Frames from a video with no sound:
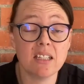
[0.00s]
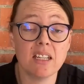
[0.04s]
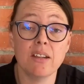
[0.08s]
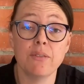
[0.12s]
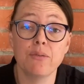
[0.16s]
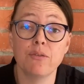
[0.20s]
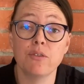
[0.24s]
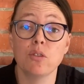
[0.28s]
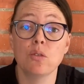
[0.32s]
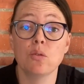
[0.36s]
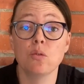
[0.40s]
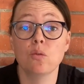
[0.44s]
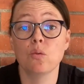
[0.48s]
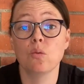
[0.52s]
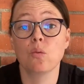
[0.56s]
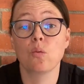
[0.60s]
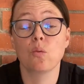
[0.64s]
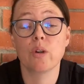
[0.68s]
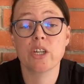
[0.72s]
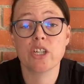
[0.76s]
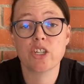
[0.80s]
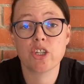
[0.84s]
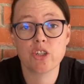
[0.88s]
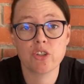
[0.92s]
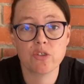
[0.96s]
if you
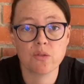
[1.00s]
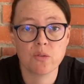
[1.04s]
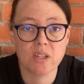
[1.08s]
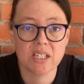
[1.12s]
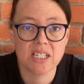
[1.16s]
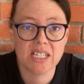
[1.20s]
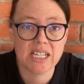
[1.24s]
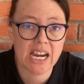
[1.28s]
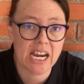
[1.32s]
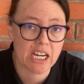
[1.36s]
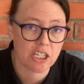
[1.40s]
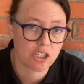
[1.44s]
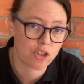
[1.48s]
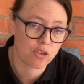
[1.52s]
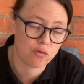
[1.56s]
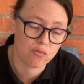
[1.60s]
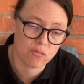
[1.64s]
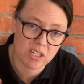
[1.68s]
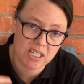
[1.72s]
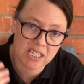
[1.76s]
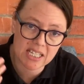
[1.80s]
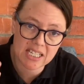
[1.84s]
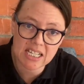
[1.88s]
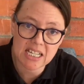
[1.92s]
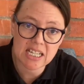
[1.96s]
wish to attach
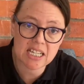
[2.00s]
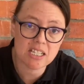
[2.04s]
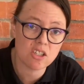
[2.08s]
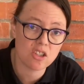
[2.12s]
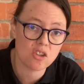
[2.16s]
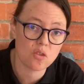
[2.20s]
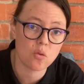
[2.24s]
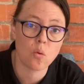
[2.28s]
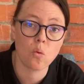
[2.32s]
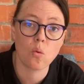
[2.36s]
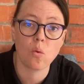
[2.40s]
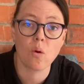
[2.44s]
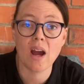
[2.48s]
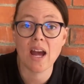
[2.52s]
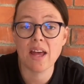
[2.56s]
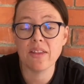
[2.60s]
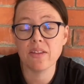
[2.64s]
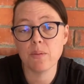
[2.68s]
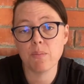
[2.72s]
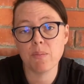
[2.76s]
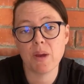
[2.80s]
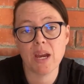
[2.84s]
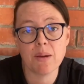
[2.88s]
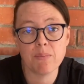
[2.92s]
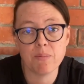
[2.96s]
receipts or other
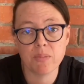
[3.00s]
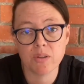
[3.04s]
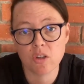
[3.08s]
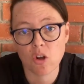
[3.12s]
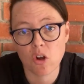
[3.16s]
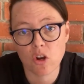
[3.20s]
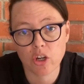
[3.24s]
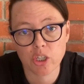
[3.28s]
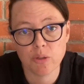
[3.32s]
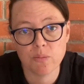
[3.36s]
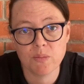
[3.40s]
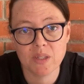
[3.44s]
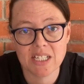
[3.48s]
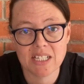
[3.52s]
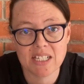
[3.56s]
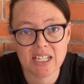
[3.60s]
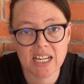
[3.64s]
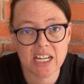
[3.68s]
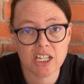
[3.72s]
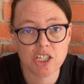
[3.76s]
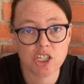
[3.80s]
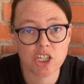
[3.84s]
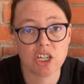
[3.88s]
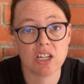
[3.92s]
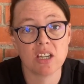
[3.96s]
paper
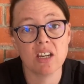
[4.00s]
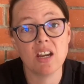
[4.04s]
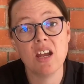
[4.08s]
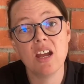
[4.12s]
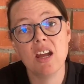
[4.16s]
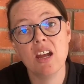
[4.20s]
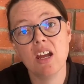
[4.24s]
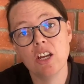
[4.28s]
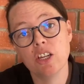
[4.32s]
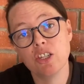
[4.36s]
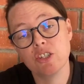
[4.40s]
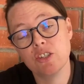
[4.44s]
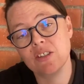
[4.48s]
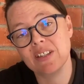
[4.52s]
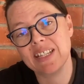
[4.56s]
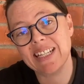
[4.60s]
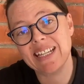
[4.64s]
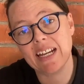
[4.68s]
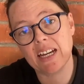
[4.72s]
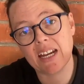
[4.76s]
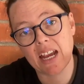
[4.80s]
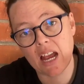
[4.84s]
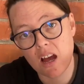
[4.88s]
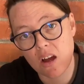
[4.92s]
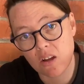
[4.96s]
documentation to the
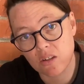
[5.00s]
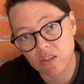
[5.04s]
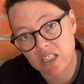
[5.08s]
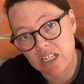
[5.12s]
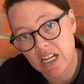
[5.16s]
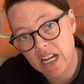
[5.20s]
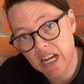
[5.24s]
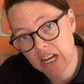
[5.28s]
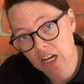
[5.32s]
account,